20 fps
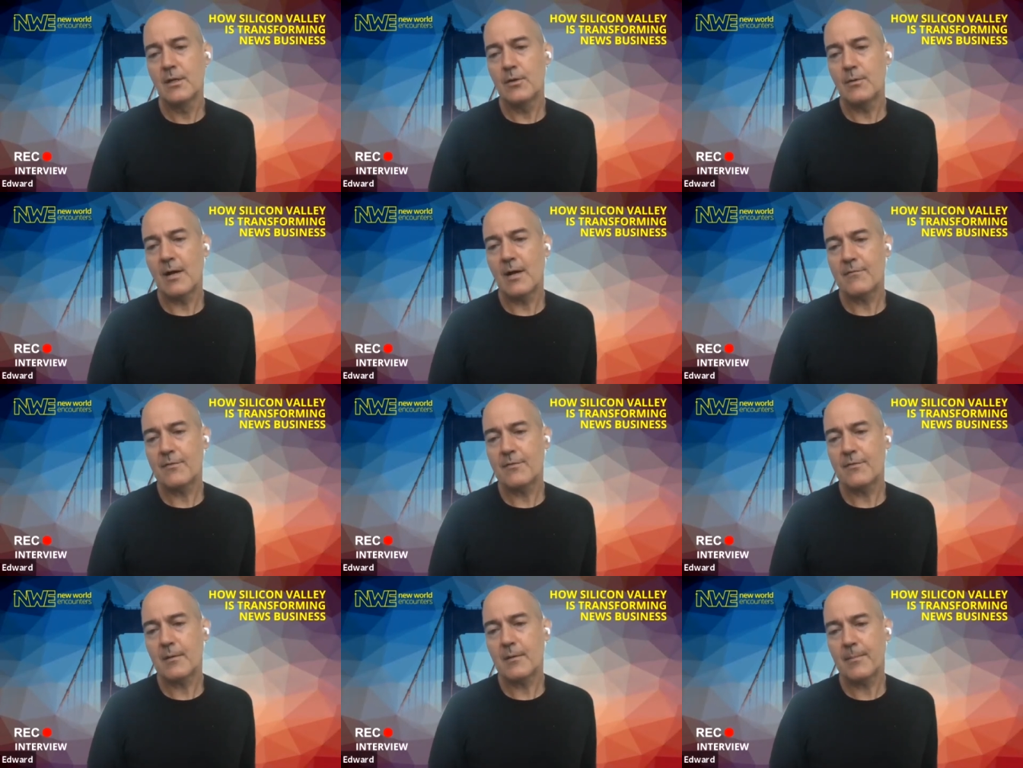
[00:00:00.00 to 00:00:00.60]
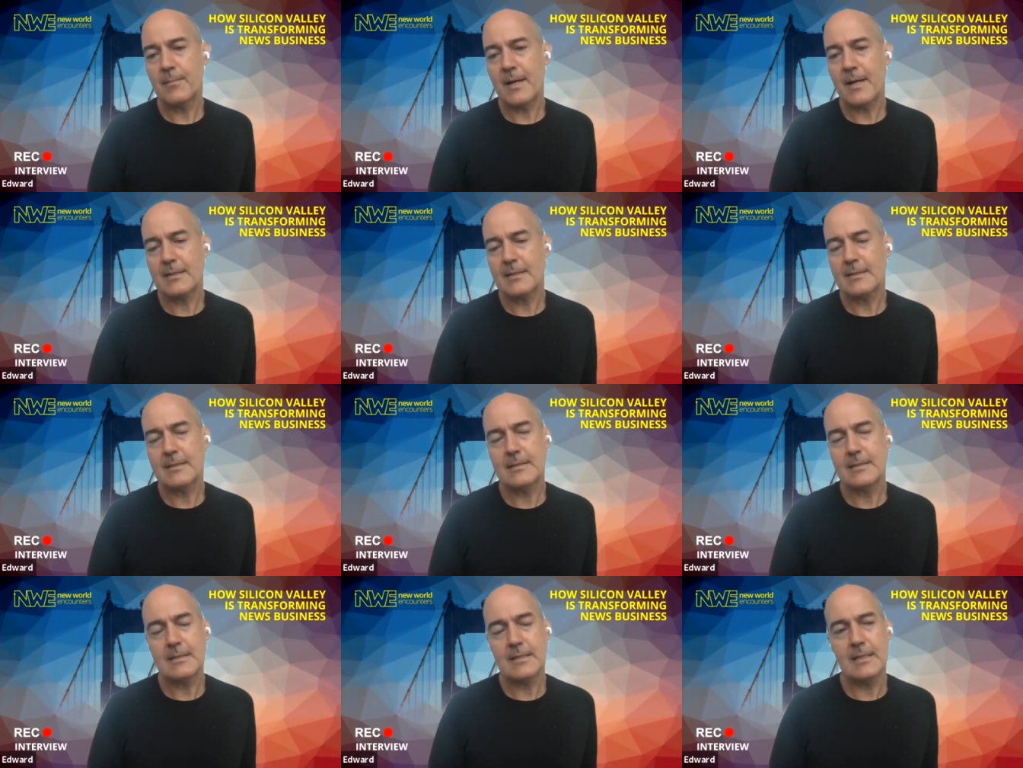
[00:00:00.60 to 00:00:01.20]
who have the
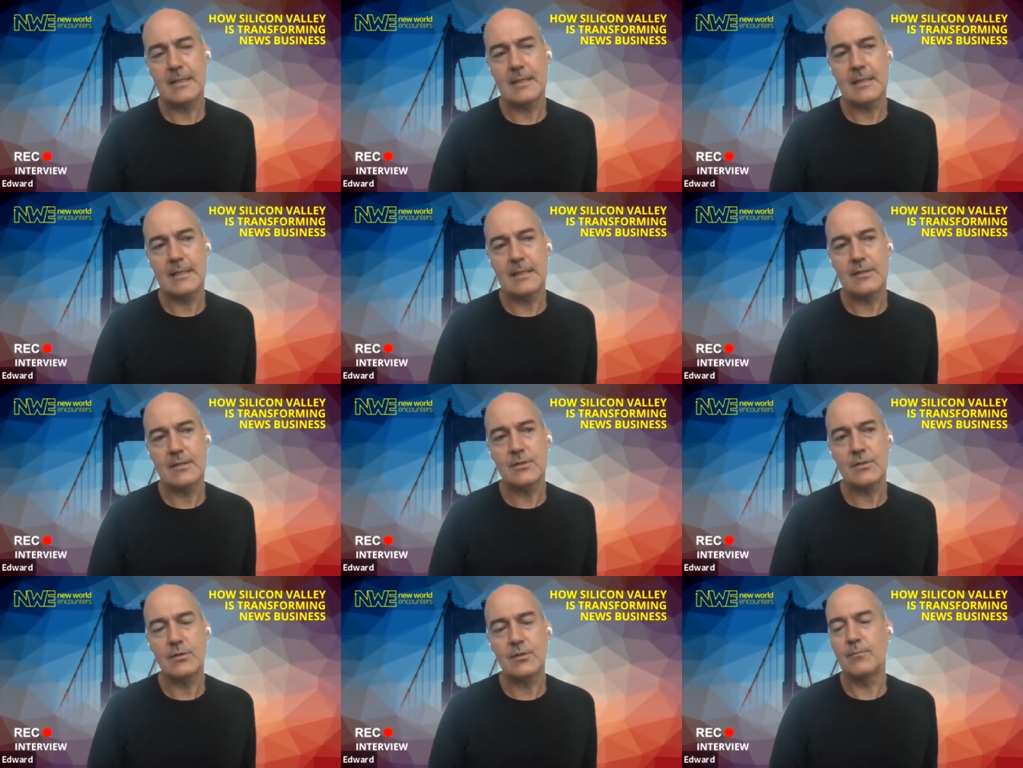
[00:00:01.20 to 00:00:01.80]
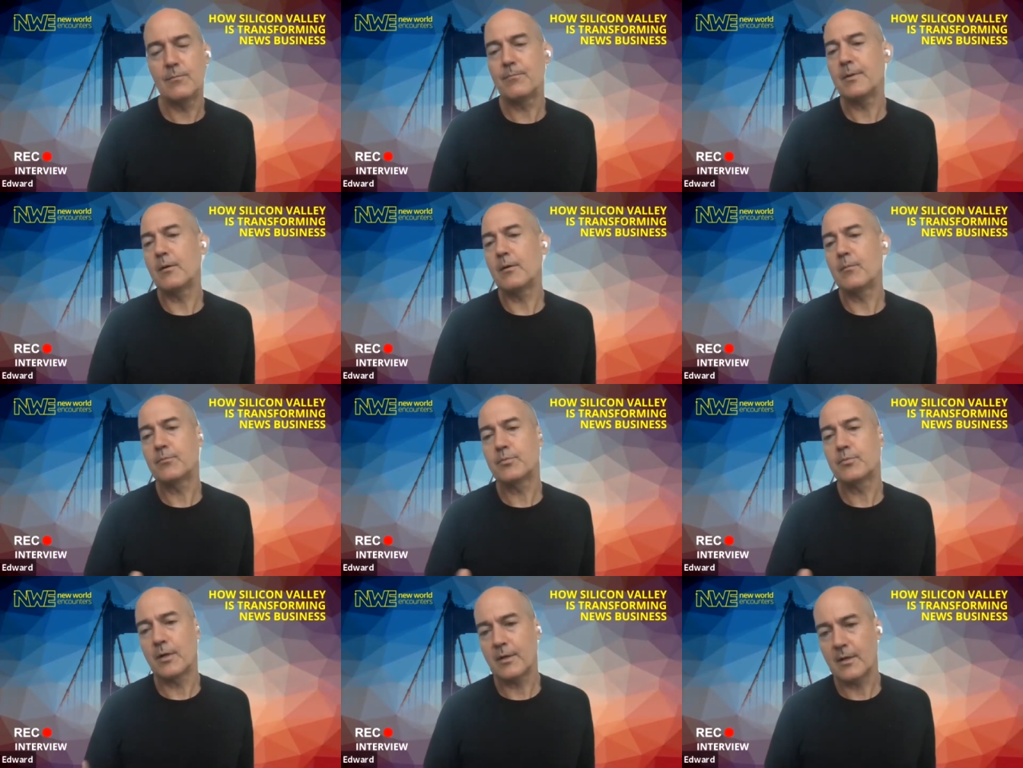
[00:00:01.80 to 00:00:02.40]
capacity to
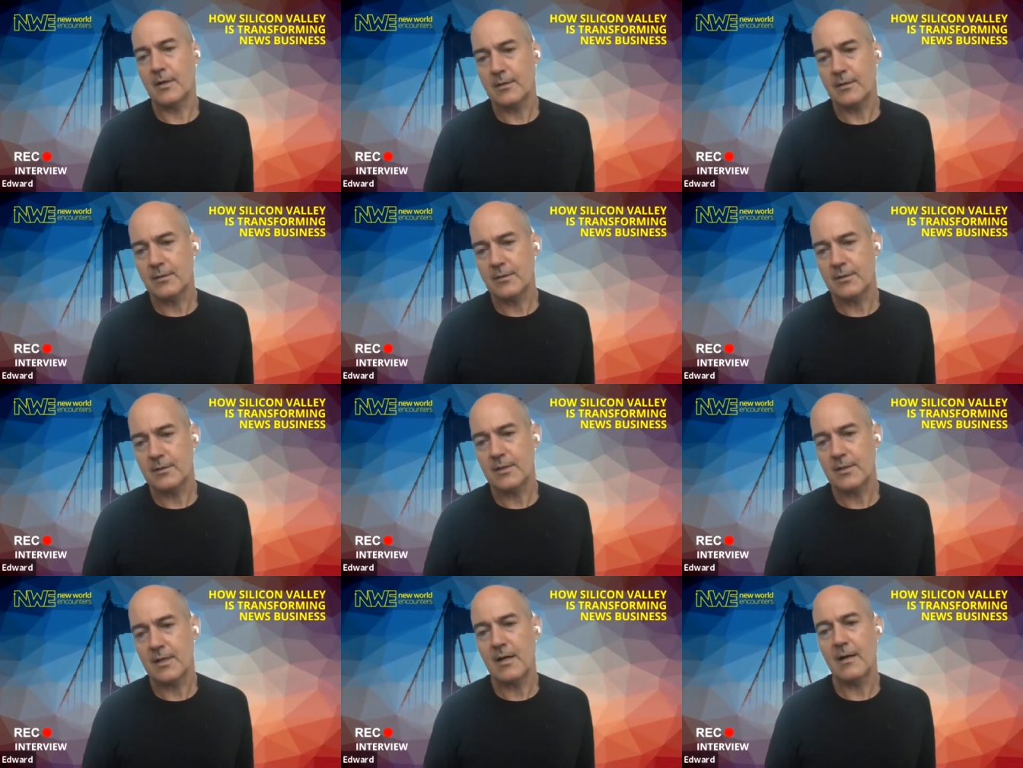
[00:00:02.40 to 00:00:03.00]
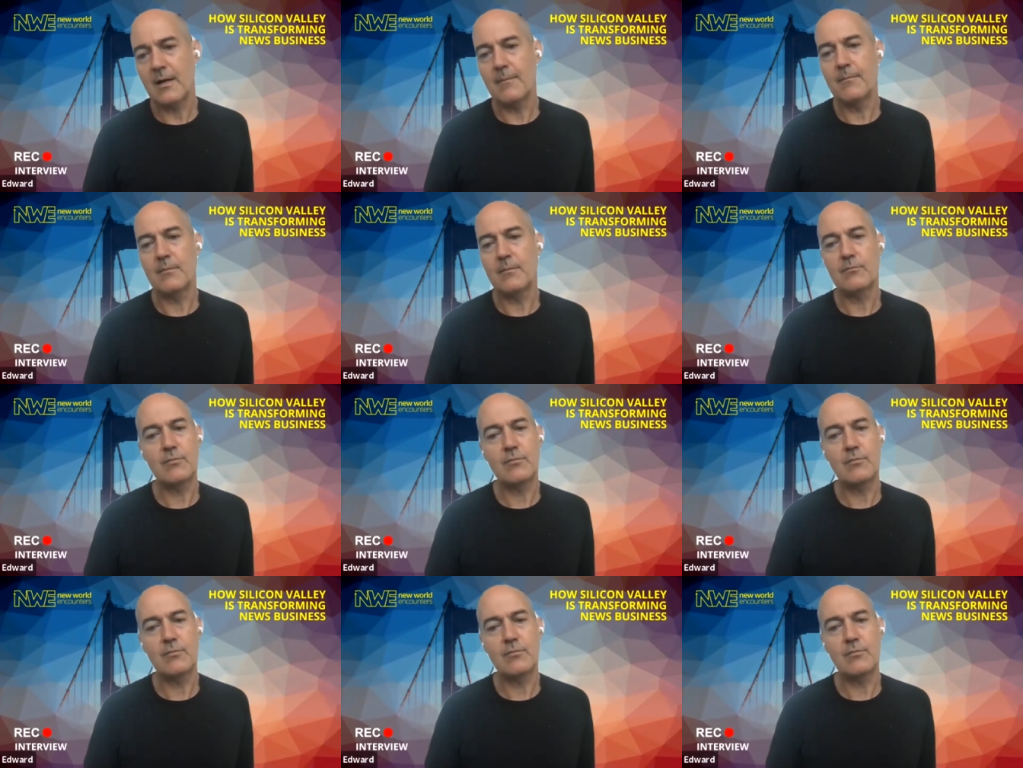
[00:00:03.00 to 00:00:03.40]
build products um,